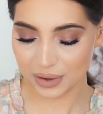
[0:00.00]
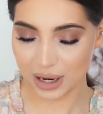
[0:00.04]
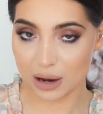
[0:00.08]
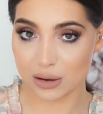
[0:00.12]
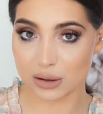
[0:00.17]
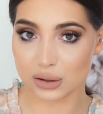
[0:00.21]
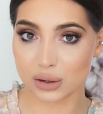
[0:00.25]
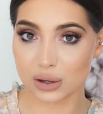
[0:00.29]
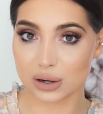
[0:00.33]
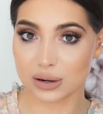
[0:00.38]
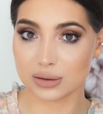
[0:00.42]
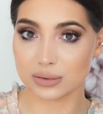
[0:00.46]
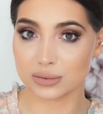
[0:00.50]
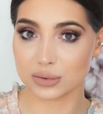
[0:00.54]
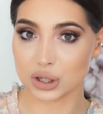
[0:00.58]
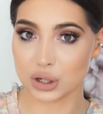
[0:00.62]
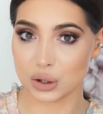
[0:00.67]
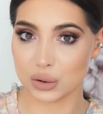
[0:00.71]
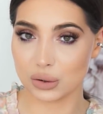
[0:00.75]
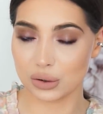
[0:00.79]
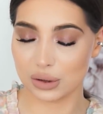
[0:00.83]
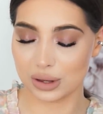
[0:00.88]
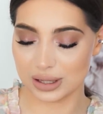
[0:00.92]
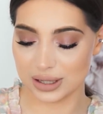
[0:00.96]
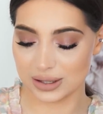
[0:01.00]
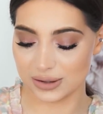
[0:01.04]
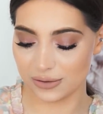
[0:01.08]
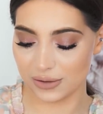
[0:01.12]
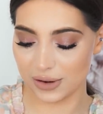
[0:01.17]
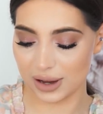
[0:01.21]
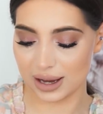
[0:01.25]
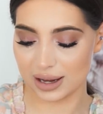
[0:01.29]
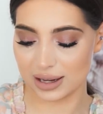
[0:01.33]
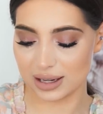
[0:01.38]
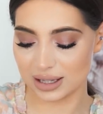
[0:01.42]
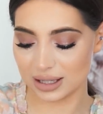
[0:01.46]
I was gonna show you this
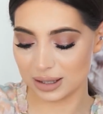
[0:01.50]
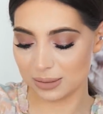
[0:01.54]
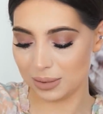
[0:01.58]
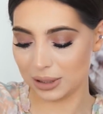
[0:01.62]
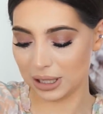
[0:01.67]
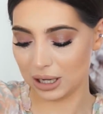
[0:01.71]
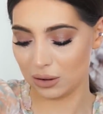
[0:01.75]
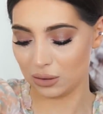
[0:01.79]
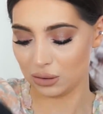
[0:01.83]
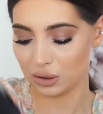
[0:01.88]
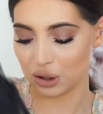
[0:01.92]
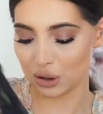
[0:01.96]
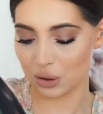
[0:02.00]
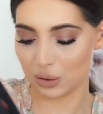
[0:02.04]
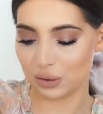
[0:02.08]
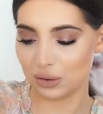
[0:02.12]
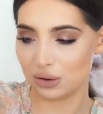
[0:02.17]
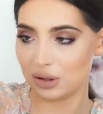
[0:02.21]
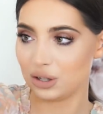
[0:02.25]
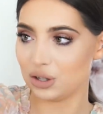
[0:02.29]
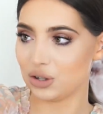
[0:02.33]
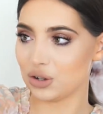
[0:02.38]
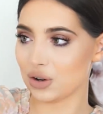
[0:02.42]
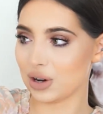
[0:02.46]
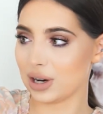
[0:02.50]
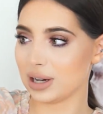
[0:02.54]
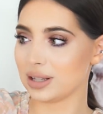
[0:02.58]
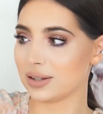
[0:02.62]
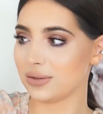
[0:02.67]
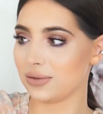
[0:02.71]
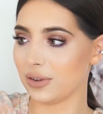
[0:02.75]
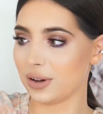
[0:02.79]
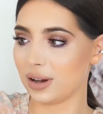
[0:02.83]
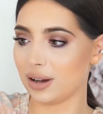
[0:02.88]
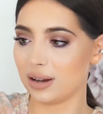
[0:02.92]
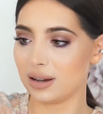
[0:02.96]
first, but I'll show you the
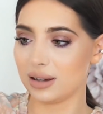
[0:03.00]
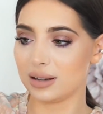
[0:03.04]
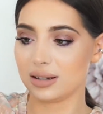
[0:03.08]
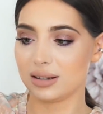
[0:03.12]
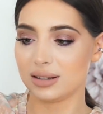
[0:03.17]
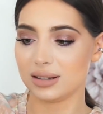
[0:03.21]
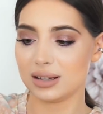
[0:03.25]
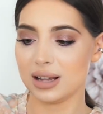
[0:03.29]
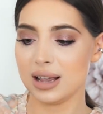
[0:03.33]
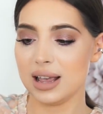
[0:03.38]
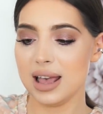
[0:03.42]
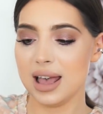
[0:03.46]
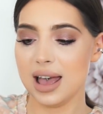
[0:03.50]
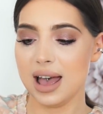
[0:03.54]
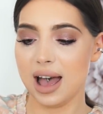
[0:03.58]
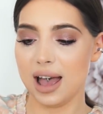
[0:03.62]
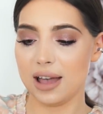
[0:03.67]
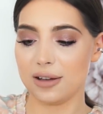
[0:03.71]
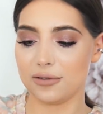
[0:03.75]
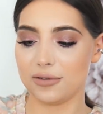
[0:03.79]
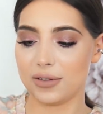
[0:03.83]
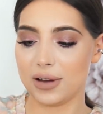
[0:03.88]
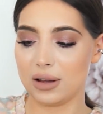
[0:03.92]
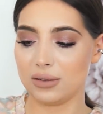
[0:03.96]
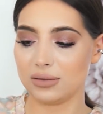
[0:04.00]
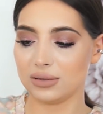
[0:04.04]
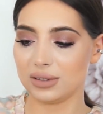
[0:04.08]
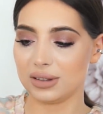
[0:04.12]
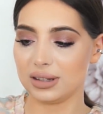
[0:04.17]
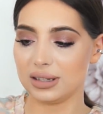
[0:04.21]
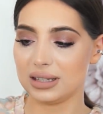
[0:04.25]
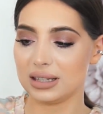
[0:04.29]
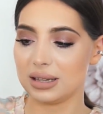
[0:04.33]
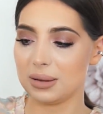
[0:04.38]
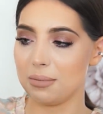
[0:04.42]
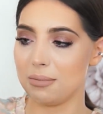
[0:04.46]
dress first. I found
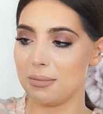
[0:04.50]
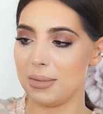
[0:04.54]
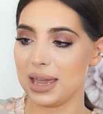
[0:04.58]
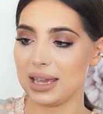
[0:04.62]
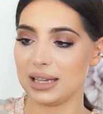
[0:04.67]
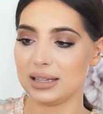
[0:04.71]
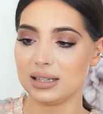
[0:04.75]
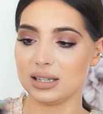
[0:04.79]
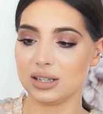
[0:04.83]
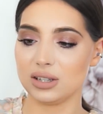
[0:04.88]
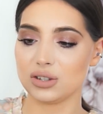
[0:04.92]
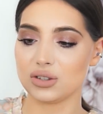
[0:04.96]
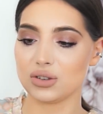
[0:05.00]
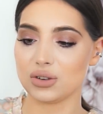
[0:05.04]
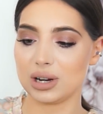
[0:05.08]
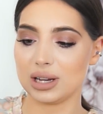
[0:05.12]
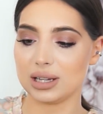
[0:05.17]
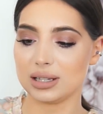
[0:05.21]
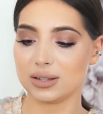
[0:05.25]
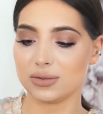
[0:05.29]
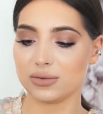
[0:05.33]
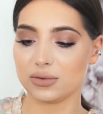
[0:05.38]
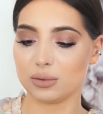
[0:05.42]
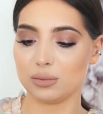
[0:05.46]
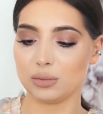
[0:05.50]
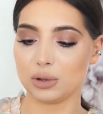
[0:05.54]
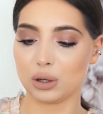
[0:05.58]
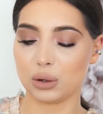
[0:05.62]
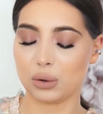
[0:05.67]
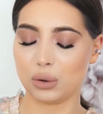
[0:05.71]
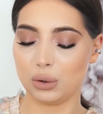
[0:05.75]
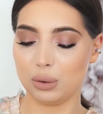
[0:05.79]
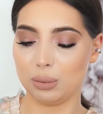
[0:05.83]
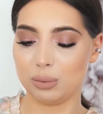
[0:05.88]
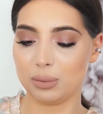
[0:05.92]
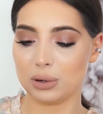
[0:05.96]
this amazing dress from the
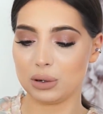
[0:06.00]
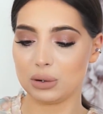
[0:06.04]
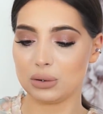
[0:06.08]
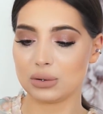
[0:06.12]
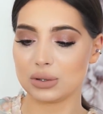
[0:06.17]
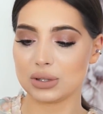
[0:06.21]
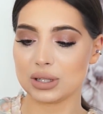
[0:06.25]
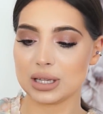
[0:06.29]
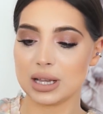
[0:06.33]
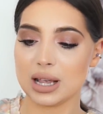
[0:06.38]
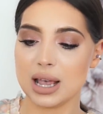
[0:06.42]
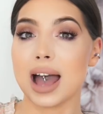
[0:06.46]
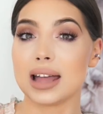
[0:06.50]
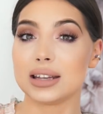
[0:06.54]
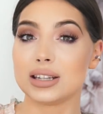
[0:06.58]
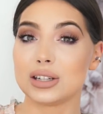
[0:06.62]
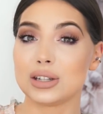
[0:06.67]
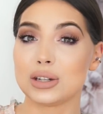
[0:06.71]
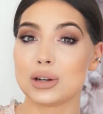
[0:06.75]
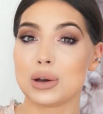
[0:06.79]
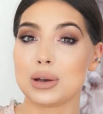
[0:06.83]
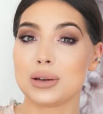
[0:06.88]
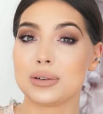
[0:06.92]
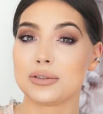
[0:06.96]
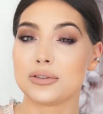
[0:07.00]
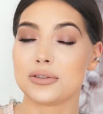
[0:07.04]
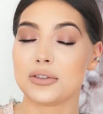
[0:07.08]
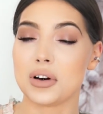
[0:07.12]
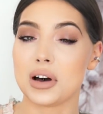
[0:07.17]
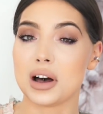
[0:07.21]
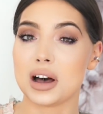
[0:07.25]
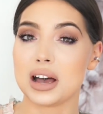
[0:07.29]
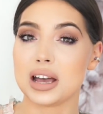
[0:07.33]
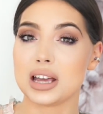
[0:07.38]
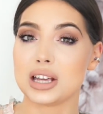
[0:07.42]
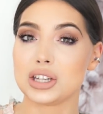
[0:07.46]
Kooples. I didn't know if
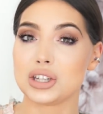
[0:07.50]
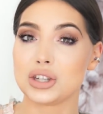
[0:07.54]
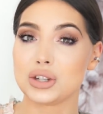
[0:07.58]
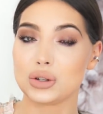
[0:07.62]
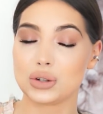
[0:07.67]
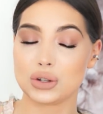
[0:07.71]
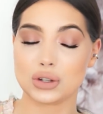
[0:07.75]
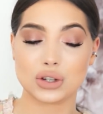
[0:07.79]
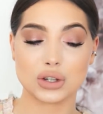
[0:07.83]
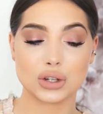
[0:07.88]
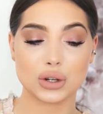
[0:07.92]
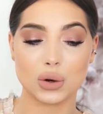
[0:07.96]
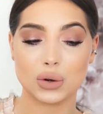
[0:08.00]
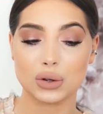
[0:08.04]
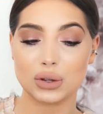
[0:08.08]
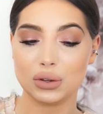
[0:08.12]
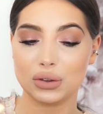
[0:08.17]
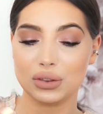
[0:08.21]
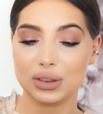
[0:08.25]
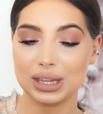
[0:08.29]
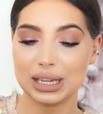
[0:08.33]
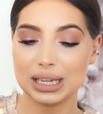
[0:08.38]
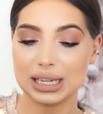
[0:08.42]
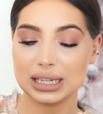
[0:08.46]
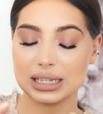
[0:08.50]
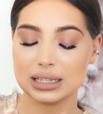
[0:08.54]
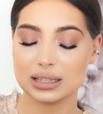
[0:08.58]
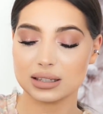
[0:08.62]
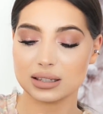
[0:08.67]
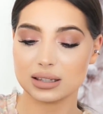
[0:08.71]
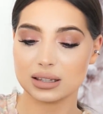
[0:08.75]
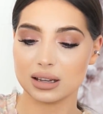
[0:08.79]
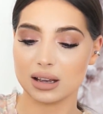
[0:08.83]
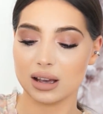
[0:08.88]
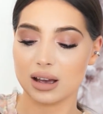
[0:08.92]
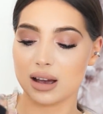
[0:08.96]
I should show you
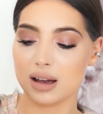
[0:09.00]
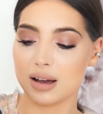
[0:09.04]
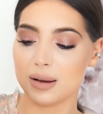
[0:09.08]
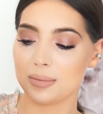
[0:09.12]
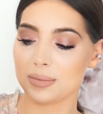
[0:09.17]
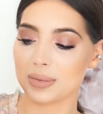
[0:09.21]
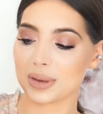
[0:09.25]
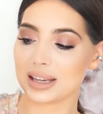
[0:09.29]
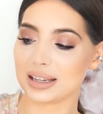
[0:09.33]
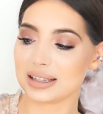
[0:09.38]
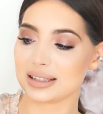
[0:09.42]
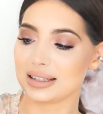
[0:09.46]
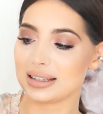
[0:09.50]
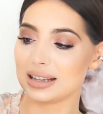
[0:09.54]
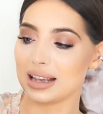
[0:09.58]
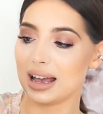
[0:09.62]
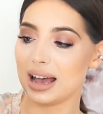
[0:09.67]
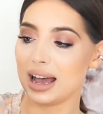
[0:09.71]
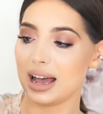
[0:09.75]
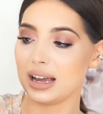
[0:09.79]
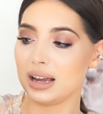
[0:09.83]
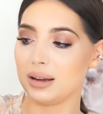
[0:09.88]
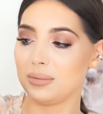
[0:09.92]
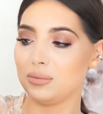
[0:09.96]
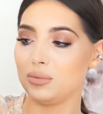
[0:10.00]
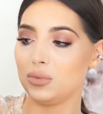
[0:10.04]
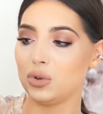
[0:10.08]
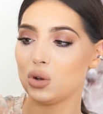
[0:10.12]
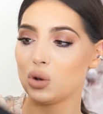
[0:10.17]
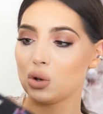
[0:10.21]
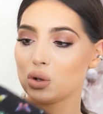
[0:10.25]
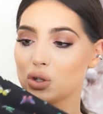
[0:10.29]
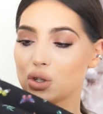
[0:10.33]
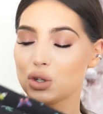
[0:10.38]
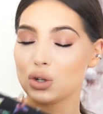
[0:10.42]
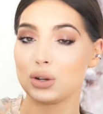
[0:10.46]
these because I'm
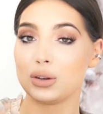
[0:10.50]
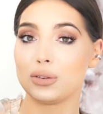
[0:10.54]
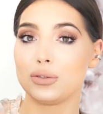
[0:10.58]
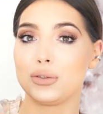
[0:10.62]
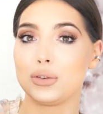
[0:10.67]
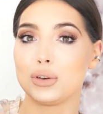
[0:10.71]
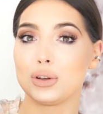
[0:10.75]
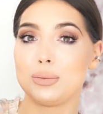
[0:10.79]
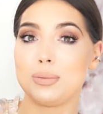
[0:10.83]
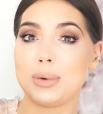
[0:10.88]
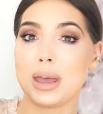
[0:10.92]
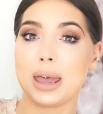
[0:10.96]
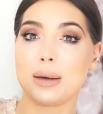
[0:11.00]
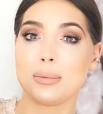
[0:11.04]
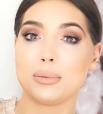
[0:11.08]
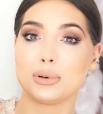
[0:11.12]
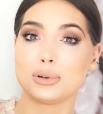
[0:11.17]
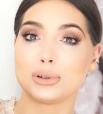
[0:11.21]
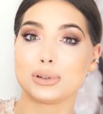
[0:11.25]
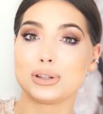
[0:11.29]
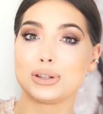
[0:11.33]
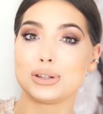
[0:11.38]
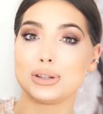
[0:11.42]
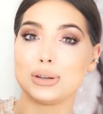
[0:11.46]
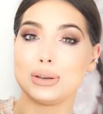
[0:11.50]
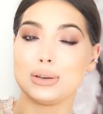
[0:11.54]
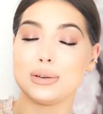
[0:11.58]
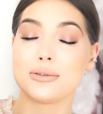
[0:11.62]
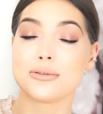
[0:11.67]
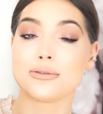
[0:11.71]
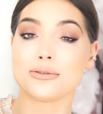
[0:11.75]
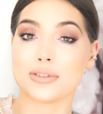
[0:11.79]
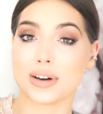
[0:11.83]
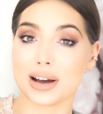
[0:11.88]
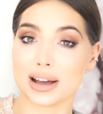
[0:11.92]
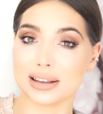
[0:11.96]
not sure if you'd be able to
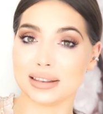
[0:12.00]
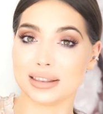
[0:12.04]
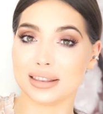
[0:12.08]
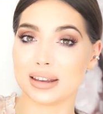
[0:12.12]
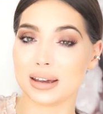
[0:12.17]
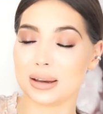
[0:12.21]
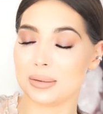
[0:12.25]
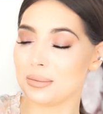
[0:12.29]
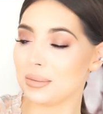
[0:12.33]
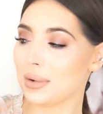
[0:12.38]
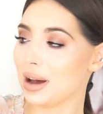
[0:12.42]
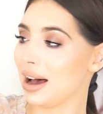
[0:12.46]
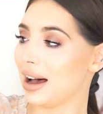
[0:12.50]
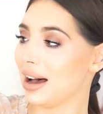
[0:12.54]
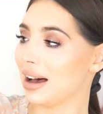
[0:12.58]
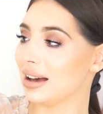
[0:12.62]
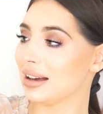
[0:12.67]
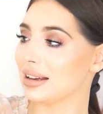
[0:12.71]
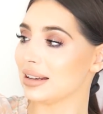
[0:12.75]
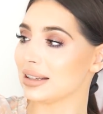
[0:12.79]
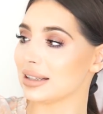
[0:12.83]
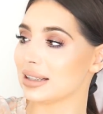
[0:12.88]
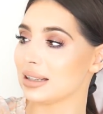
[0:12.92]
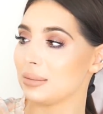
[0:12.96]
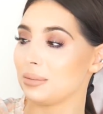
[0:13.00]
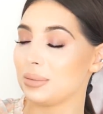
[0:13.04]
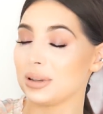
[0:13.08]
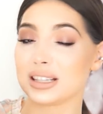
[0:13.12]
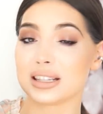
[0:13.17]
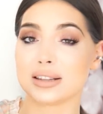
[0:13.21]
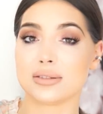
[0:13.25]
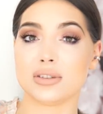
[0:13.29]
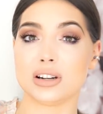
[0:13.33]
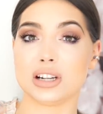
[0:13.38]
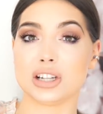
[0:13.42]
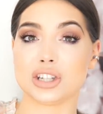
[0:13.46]
find them as
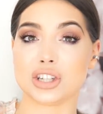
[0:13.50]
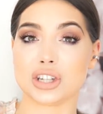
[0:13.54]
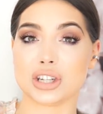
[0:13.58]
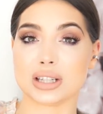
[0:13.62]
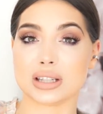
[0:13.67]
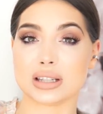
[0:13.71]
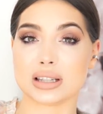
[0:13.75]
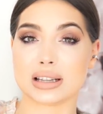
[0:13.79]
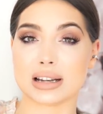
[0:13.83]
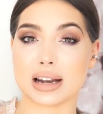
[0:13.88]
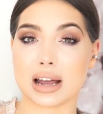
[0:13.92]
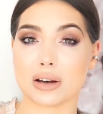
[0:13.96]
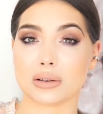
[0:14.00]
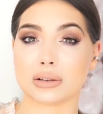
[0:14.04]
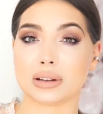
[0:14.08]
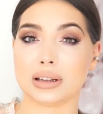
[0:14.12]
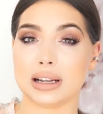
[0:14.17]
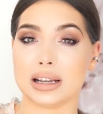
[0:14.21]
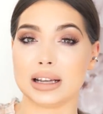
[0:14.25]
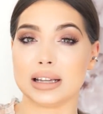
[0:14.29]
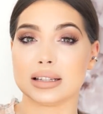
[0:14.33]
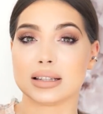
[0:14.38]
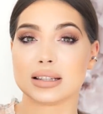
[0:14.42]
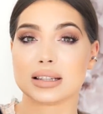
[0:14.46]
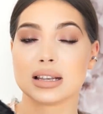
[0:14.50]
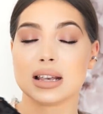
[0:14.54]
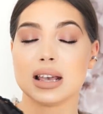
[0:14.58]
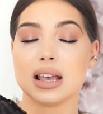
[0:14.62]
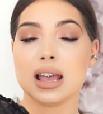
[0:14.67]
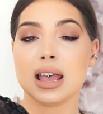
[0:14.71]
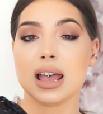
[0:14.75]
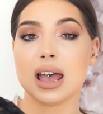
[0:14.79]
Bicester Village is an outlet.